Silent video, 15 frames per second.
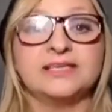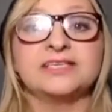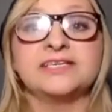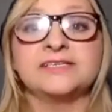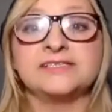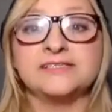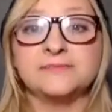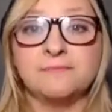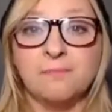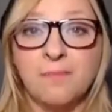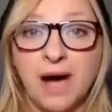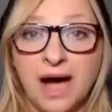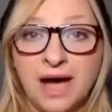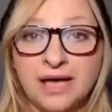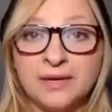it is
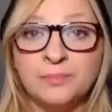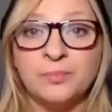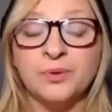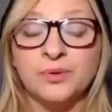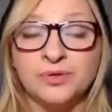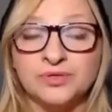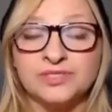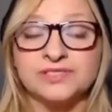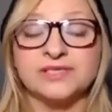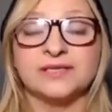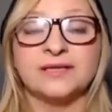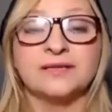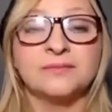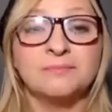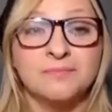my
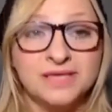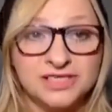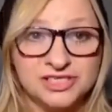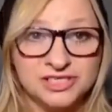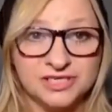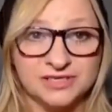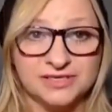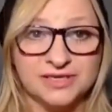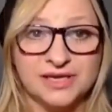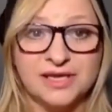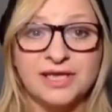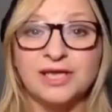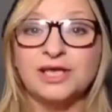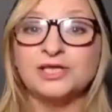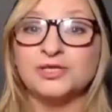personal mission
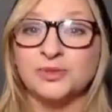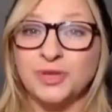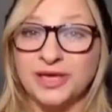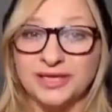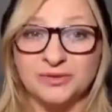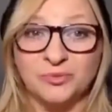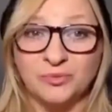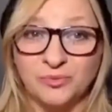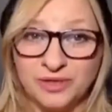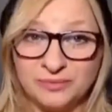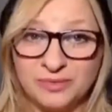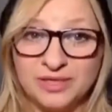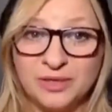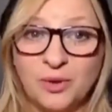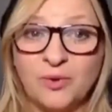to help
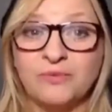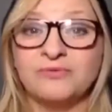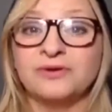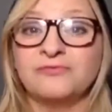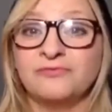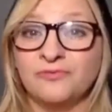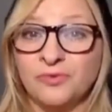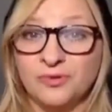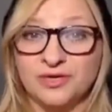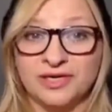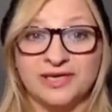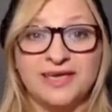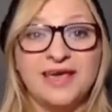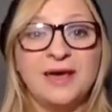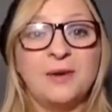women over
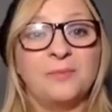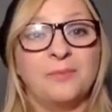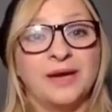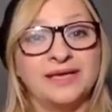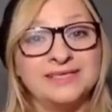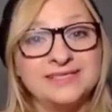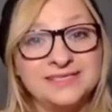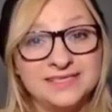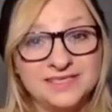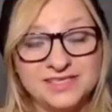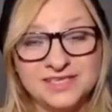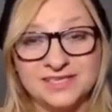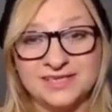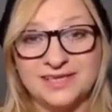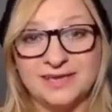40 by
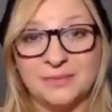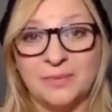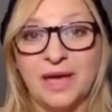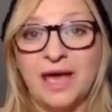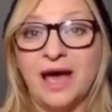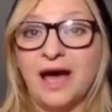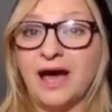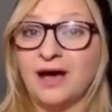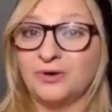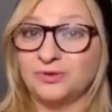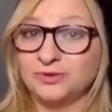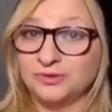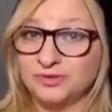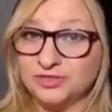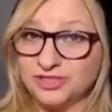teaching them
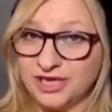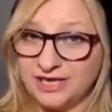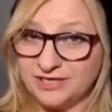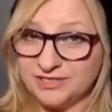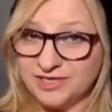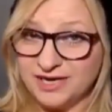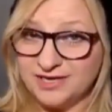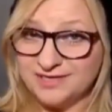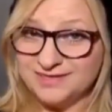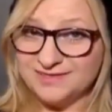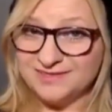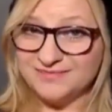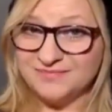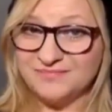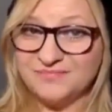how to train
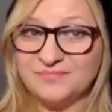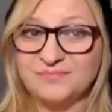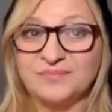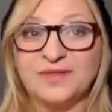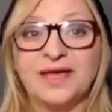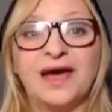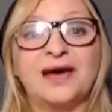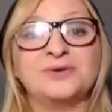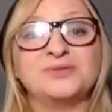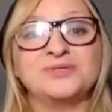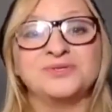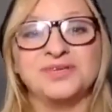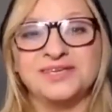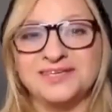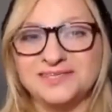right,
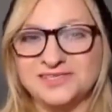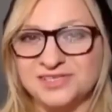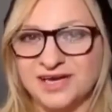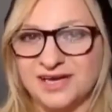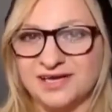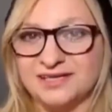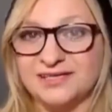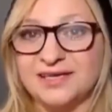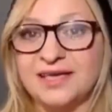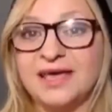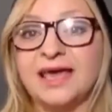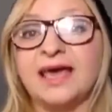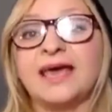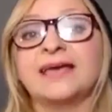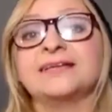how to eat right,
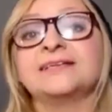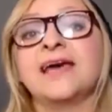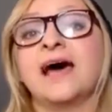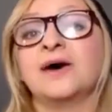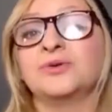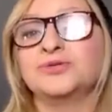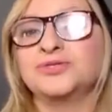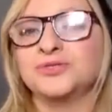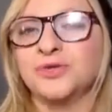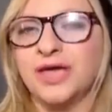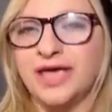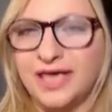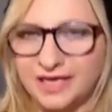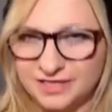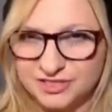and how
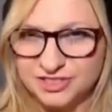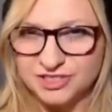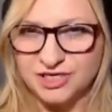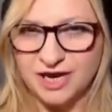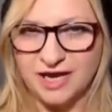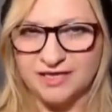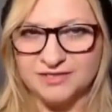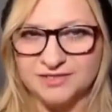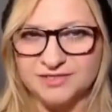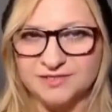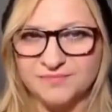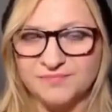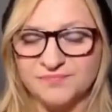to age right.